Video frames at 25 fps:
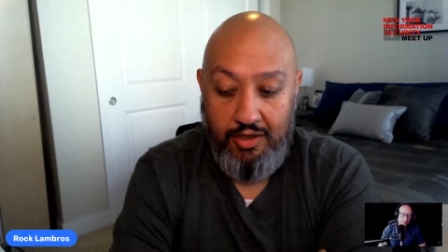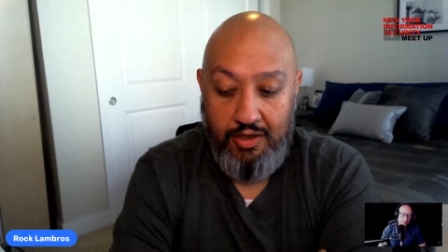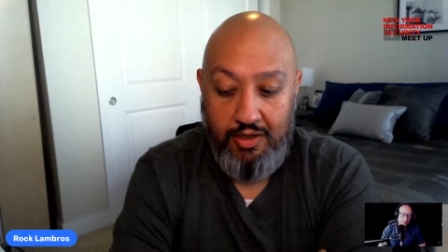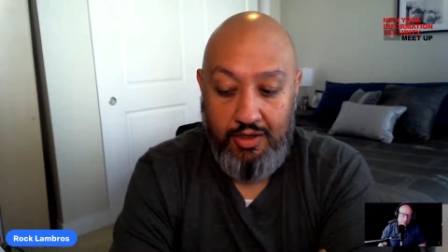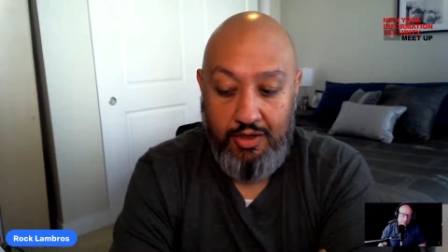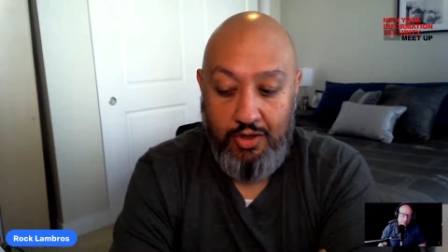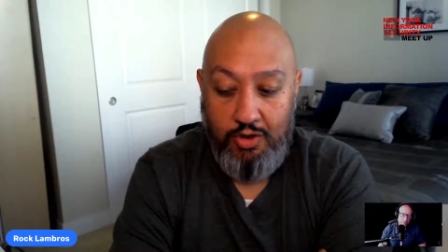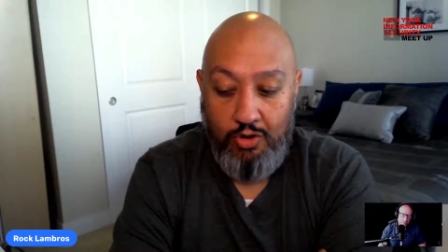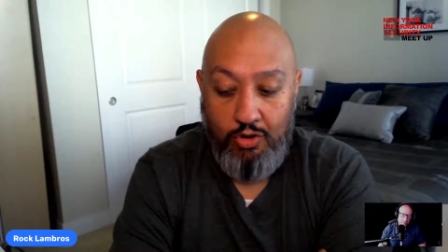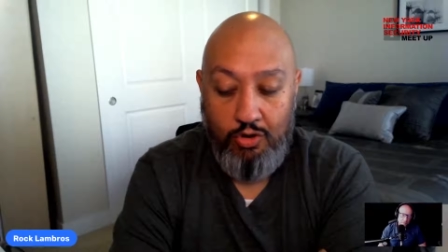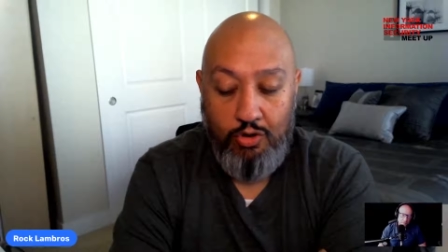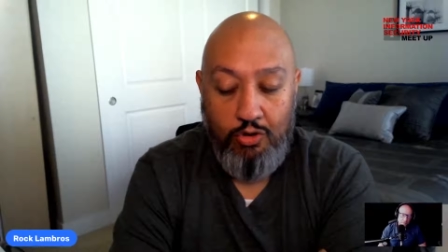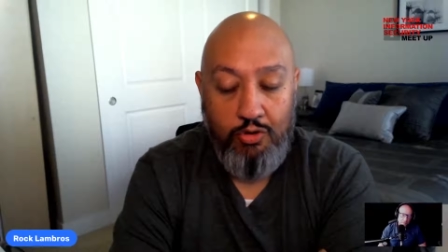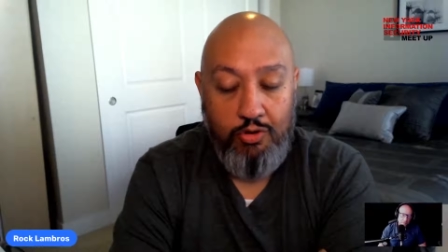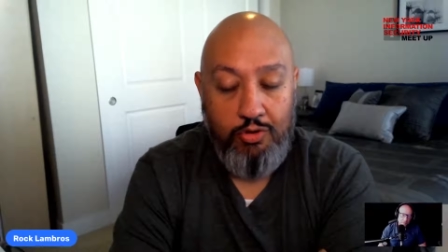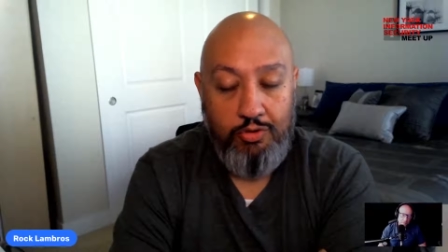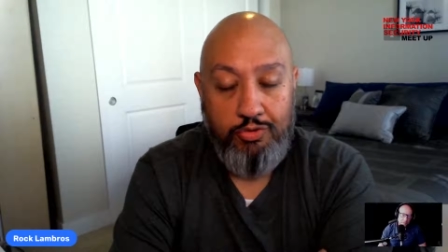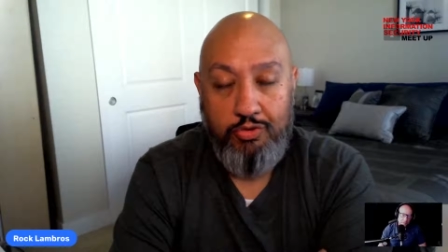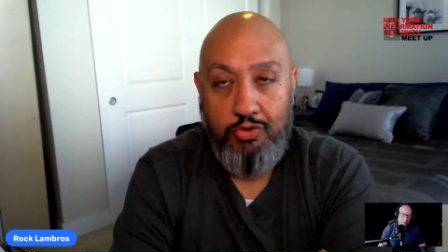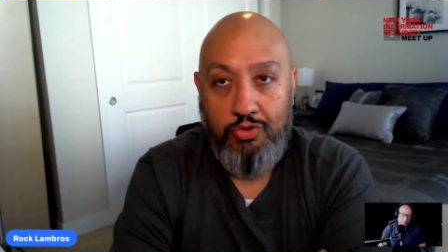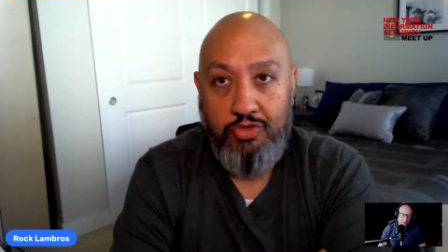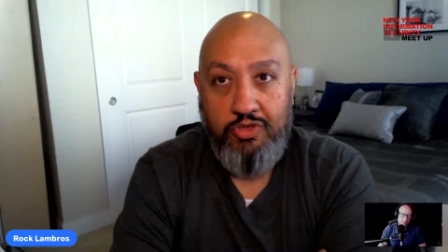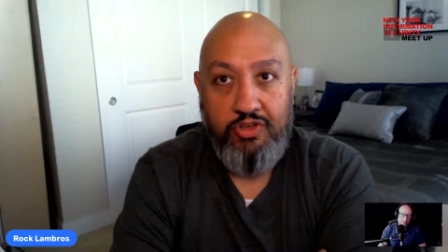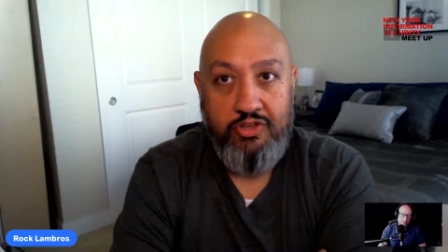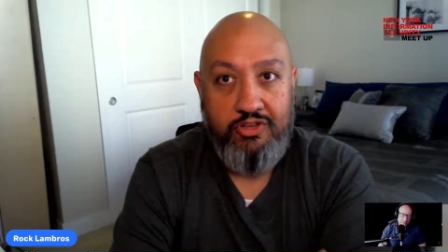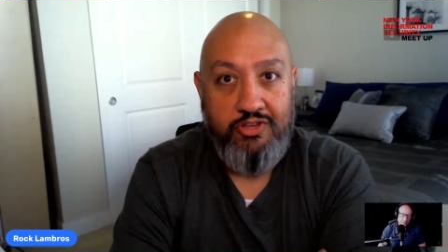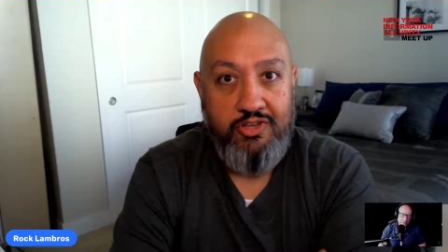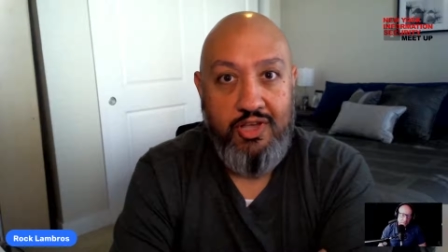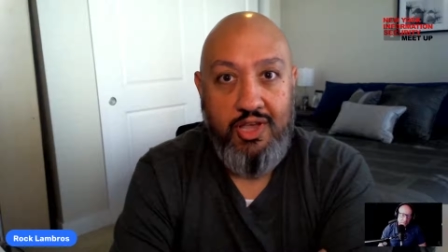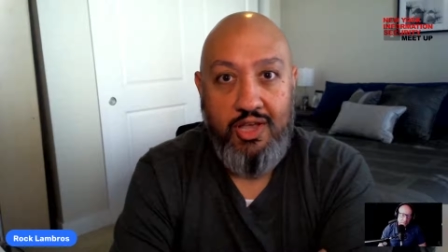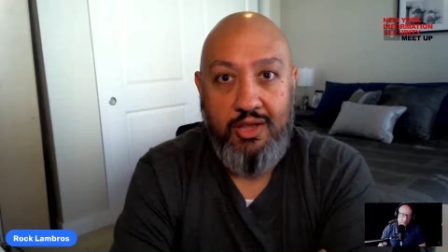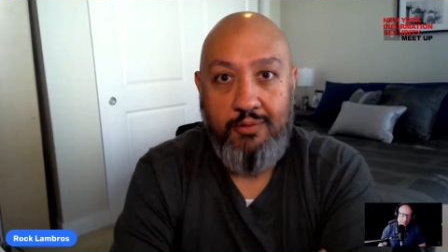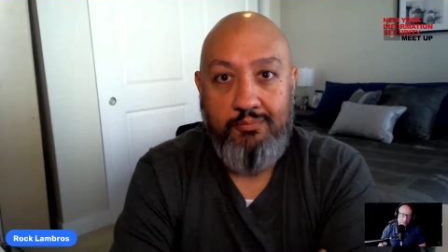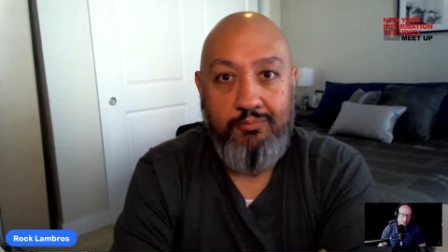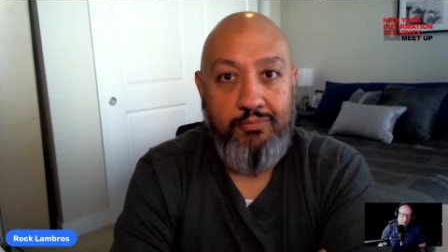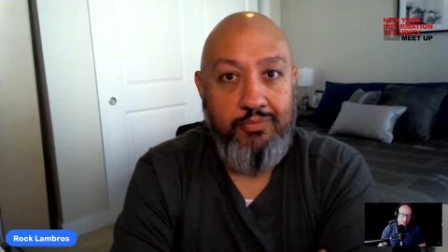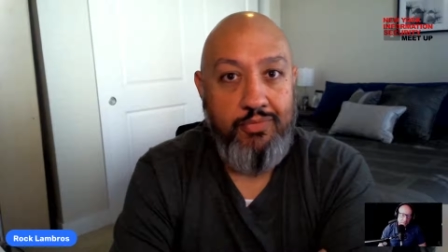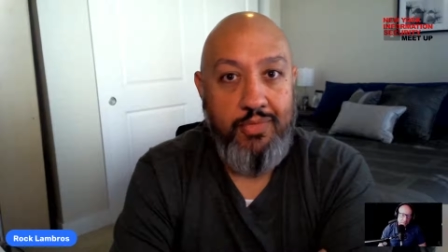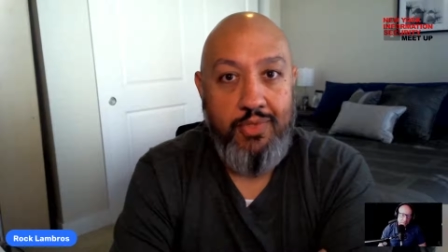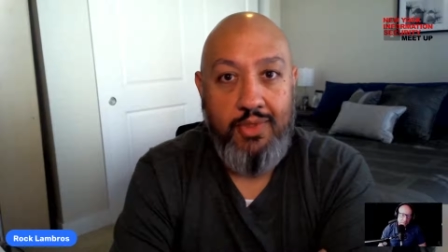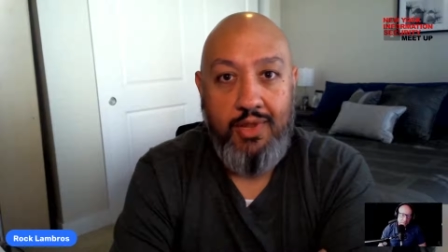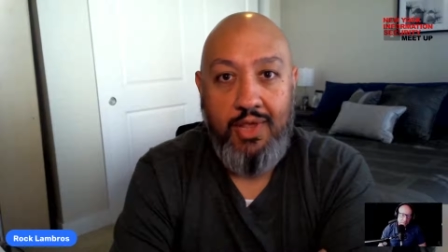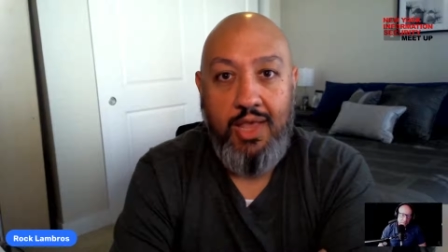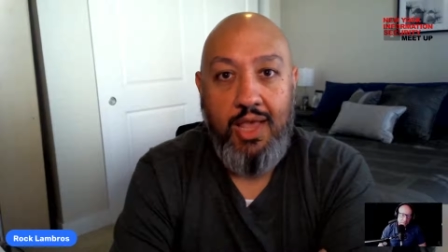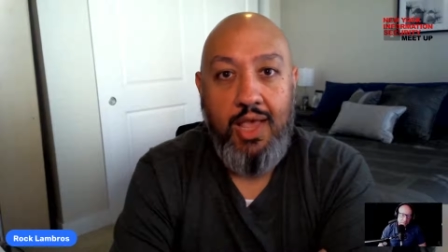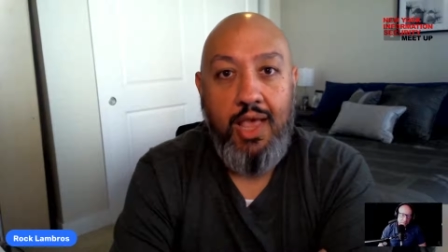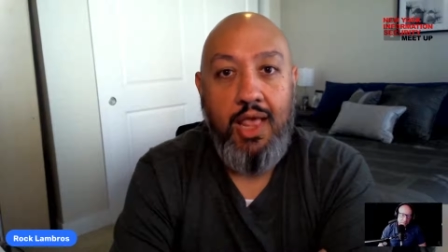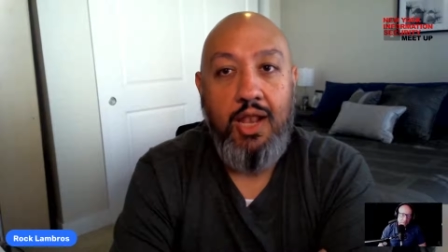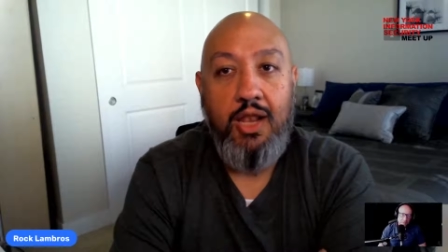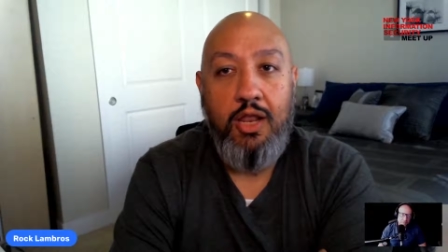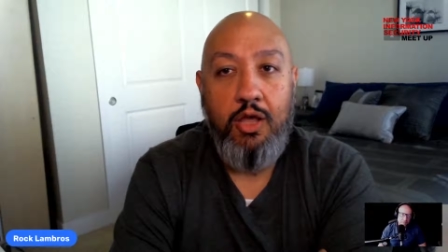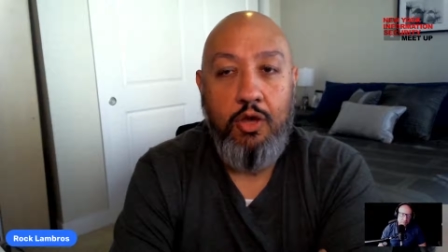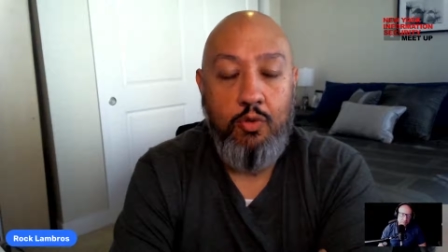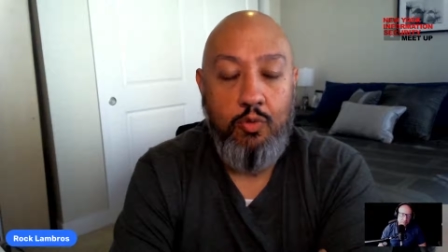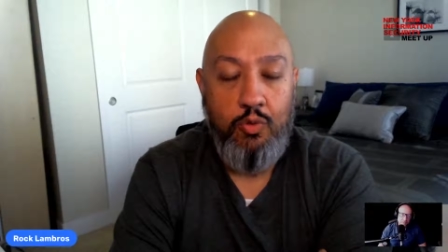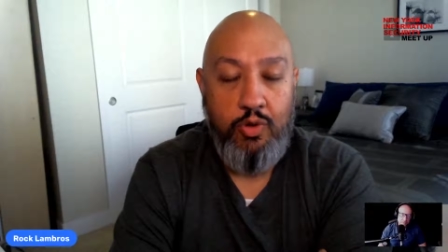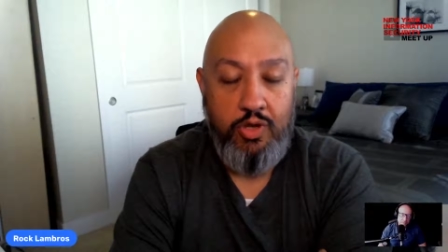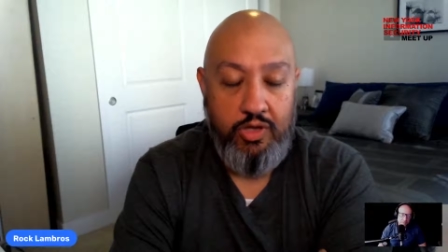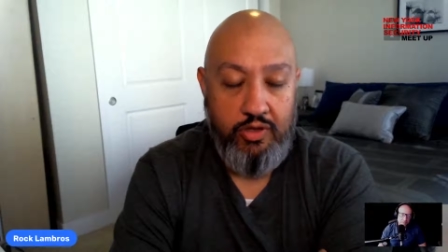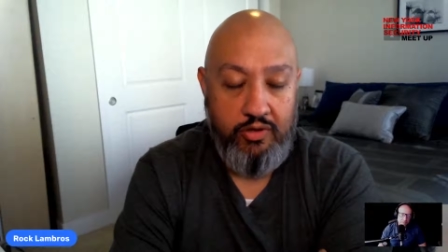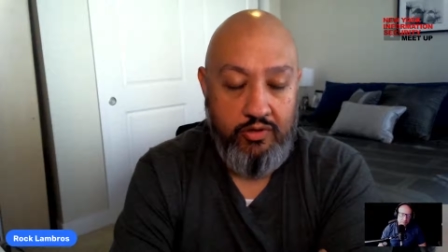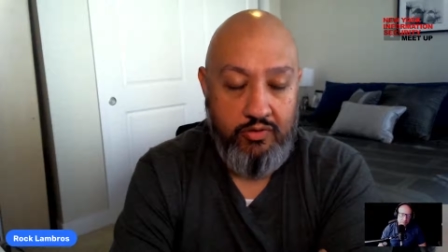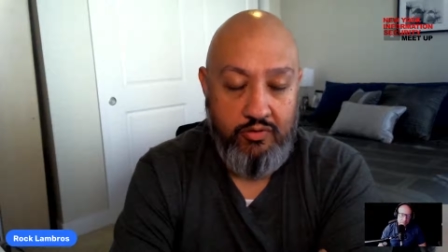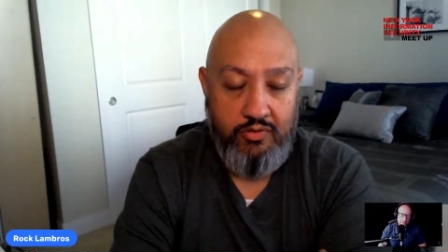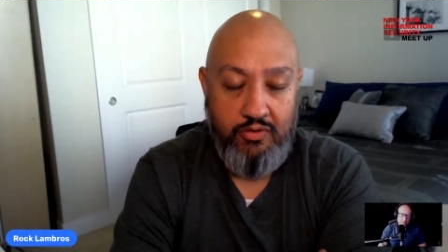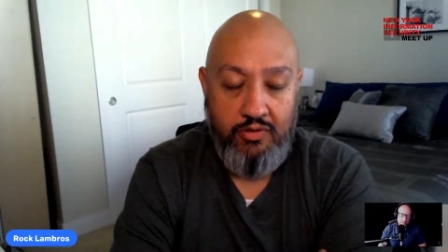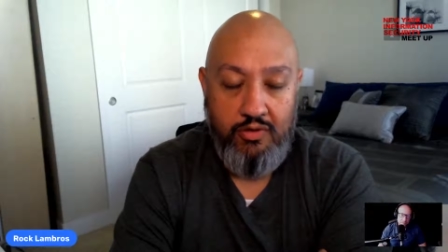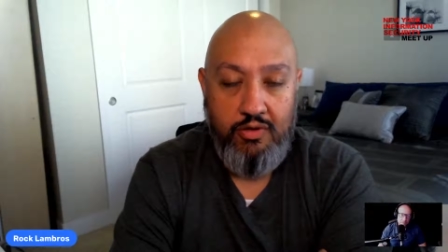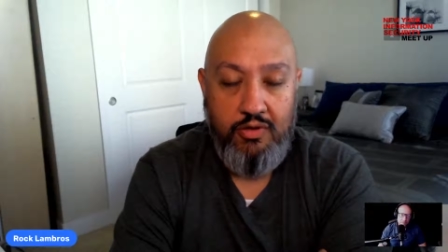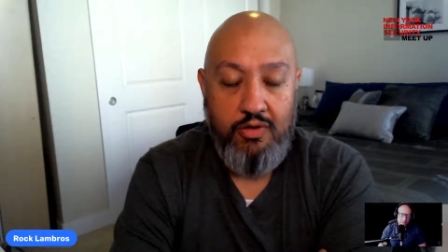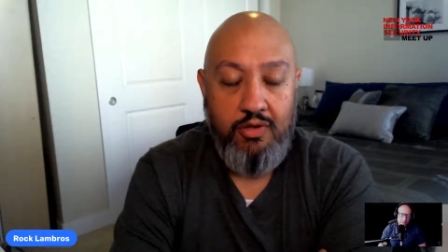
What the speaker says: going through this eloquent